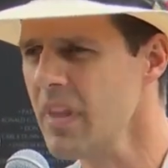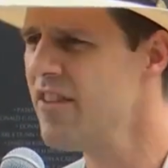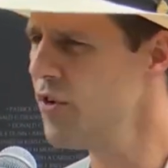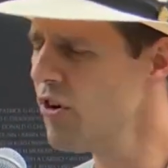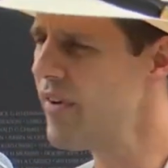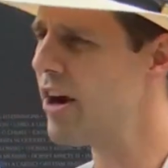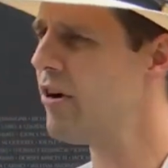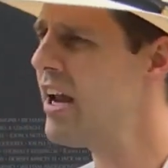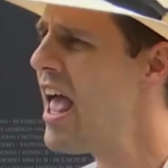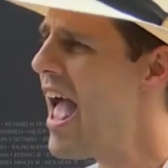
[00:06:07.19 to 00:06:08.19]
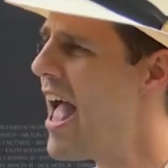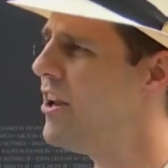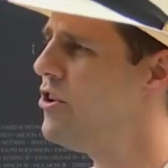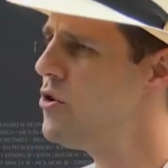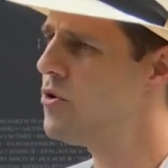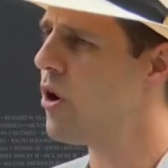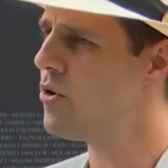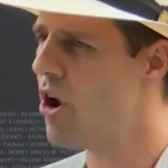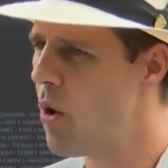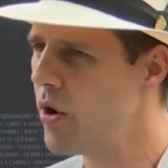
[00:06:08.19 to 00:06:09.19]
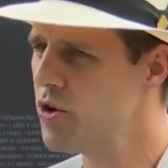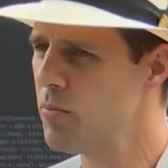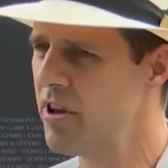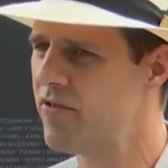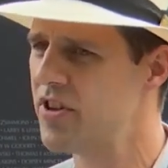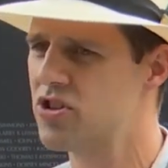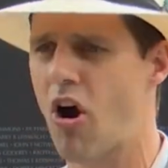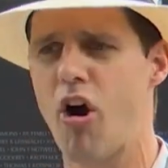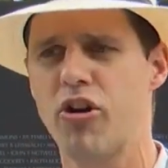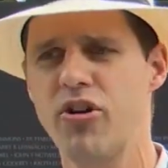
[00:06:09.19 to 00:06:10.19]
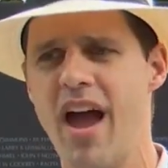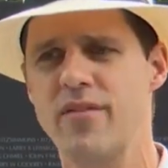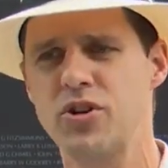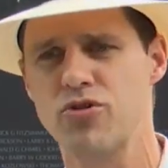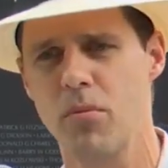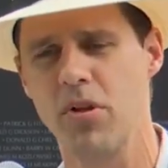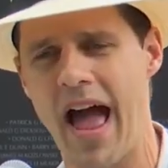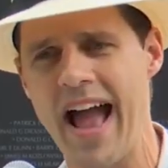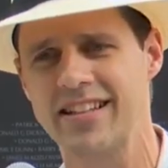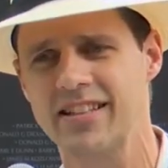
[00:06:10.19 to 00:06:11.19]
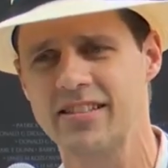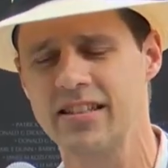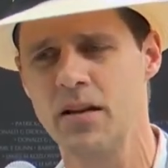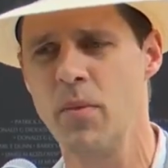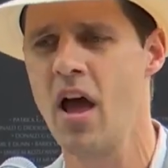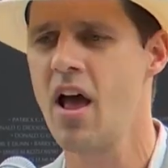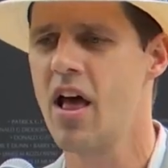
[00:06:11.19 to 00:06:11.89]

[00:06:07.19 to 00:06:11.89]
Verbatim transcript: If you're a veteran and you don't know what your benefits are or you're having trouble accessing them,